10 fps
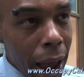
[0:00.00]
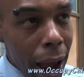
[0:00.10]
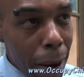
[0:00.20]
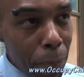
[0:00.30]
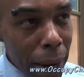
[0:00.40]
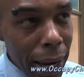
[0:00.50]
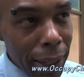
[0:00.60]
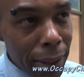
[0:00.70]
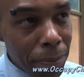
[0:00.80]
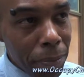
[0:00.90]
have been
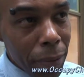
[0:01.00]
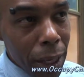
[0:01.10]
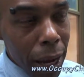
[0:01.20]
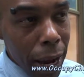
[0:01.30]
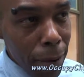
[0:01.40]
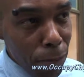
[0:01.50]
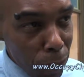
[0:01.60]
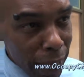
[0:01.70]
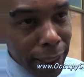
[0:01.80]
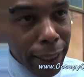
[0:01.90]

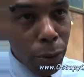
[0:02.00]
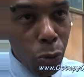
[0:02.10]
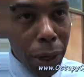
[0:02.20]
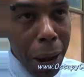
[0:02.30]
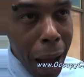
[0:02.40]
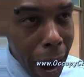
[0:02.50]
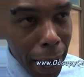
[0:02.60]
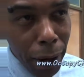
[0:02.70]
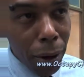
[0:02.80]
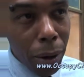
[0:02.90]
inflicted with
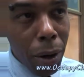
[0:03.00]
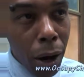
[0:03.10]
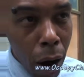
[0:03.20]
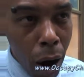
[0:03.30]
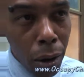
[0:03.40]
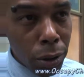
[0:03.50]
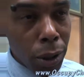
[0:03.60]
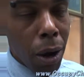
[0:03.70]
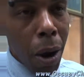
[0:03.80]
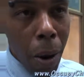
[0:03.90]
higher costs
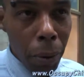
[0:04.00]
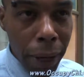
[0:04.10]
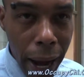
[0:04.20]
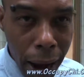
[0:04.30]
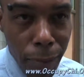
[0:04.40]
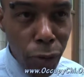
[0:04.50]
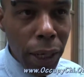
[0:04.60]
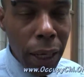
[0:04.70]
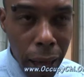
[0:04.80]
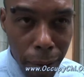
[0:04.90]
on
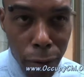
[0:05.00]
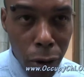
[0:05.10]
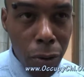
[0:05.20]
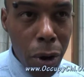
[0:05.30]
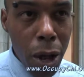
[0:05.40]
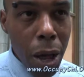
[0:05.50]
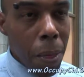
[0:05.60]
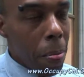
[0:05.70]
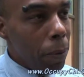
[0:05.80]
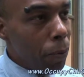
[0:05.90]
every level.
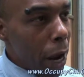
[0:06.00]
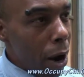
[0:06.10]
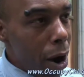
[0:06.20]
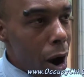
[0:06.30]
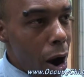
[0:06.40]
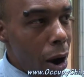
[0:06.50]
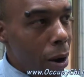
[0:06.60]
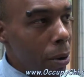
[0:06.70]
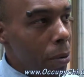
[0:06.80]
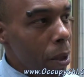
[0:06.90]
There
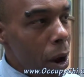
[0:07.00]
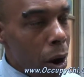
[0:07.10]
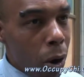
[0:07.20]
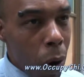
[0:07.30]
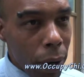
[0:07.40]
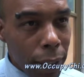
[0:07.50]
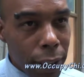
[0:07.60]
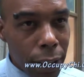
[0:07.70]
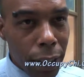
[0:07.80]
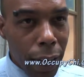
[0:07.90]
are, according
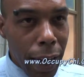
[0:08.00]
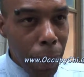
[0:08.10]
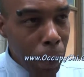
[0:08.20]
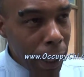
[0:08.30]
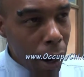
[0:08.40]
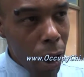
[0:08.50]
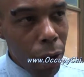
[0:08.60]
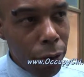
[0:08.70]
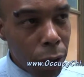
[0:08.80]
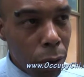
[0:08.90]
to the
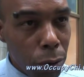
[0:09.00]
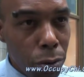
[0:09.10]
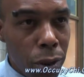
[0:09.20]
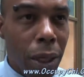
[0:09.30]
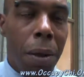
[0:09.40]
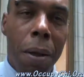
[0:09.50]
NPR news,